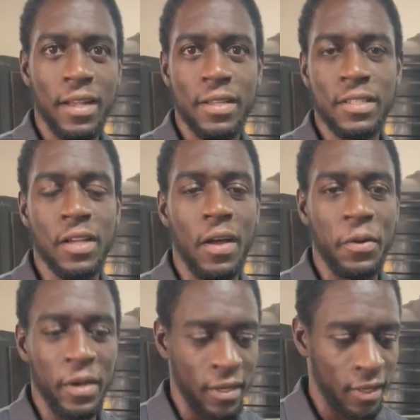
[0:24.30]

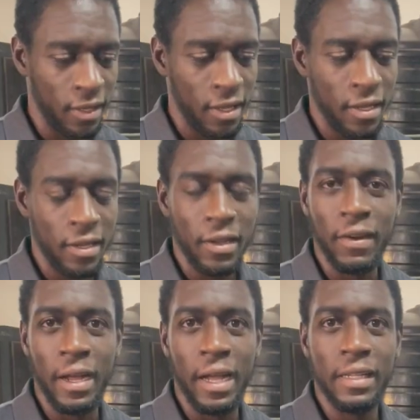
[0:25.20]
soldering,
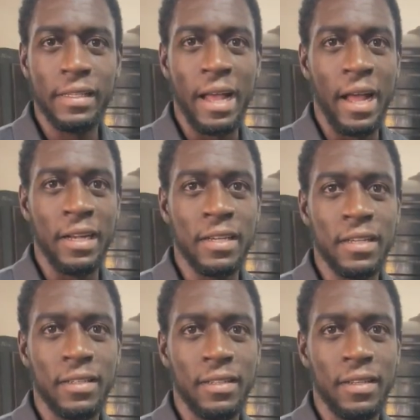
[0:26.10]
right?
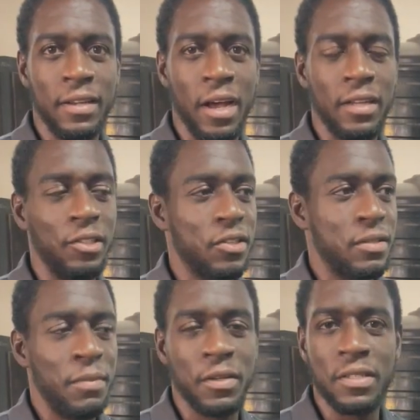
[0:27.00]
And not
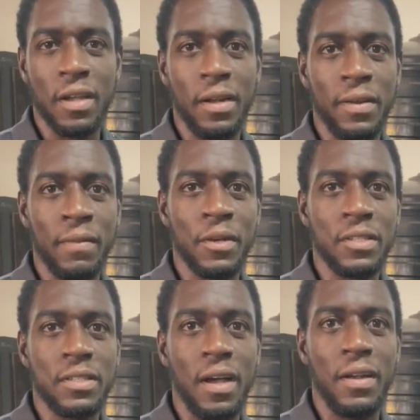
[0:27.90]
just mere soldering, but
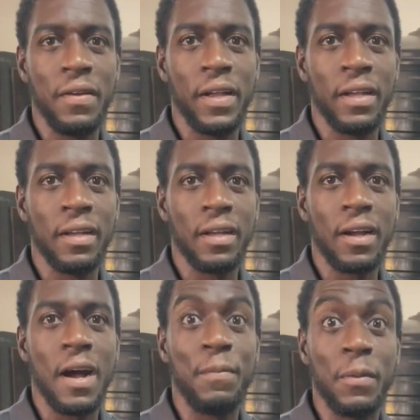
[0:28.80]
soldering
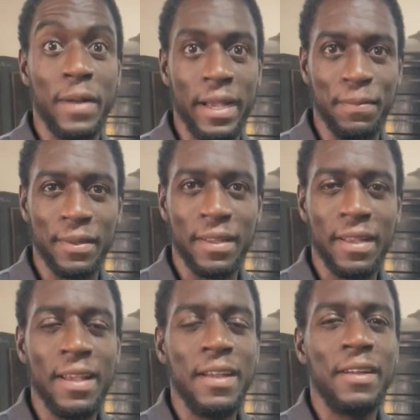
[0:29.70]
copper pipe,
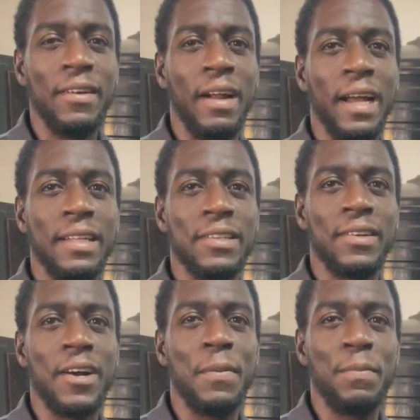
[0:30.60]
right? So
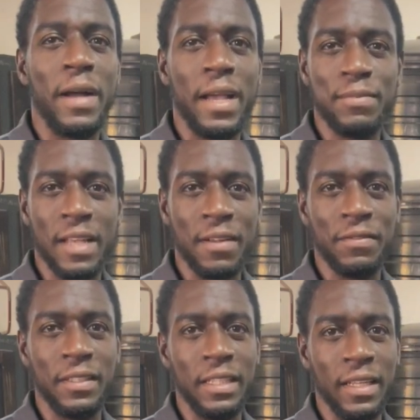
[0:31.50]
copper pipes and
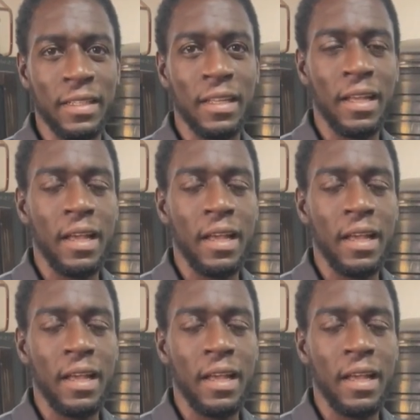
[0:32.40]
fitting,